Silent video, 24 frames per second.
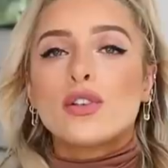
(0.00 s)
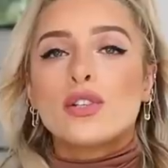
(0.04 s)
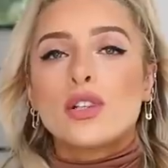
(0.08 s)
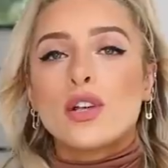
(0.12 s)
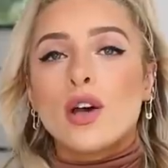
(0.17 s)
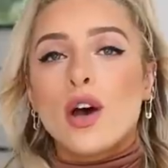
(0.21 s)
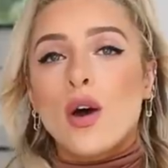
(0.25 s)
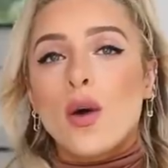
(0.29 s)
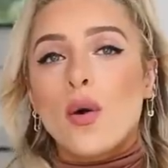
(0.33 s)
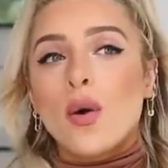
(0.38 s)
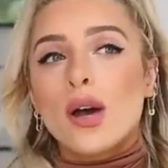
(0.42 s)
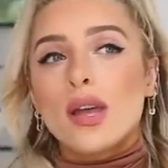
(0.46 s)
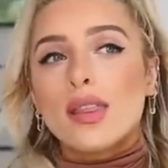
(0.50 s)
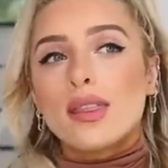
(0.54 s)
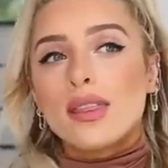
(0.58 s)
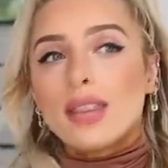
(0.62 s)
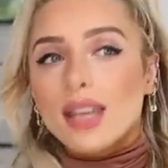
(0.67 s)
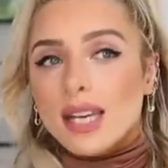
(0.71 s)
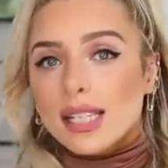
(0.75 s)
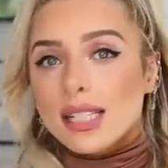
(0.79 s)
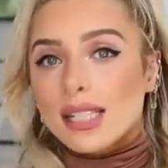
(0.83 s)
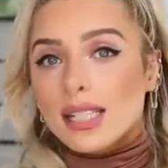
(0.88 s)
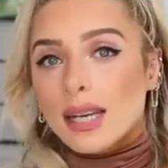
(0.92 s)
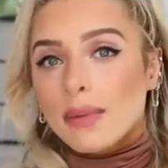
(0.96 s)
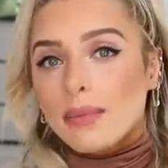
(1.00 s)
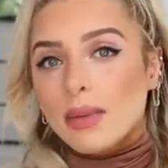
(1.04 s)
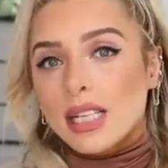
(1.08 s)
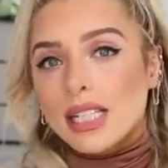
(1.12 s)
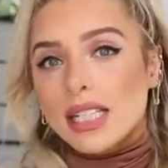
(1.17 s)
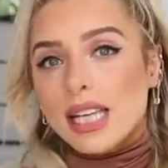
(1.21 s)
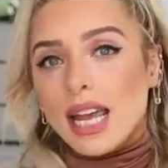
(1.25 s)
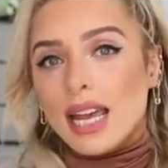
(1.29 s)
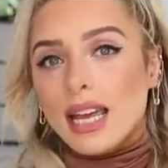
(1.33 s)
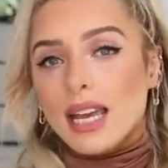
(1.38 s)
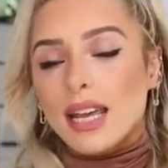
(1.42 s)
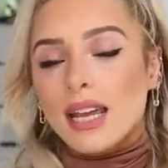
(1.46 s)
So this can be
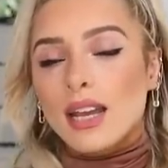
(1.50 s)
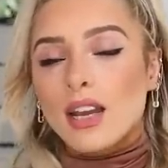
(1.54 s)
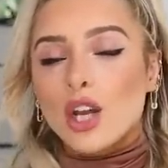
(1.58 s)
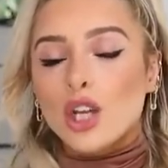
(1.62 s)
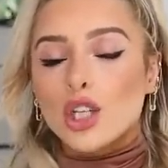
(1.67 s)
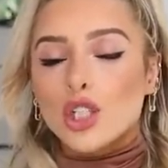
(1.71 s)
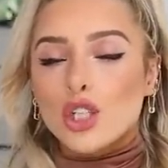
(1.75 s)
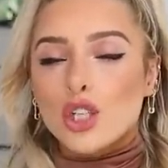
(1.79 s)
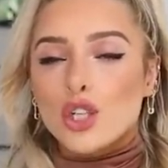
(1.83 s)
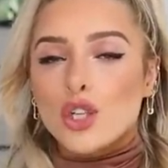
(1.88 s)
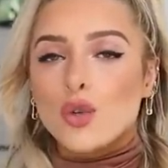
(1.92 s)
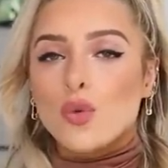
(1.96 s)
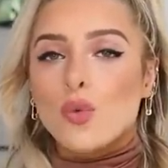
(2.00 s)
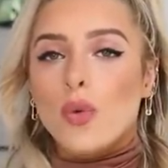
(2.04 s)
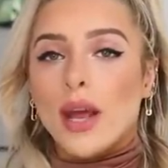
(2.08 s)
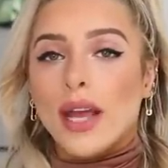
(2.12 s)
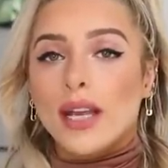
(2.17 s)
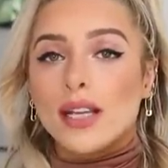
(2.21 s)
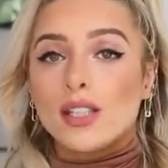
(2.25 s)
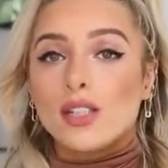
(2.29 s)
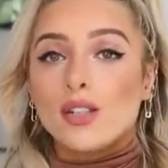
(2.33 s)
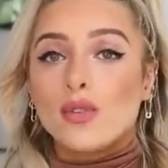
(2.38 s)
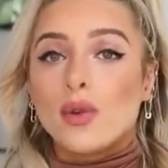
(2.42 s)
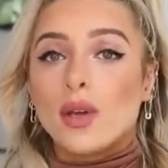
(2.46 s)
taken two ways.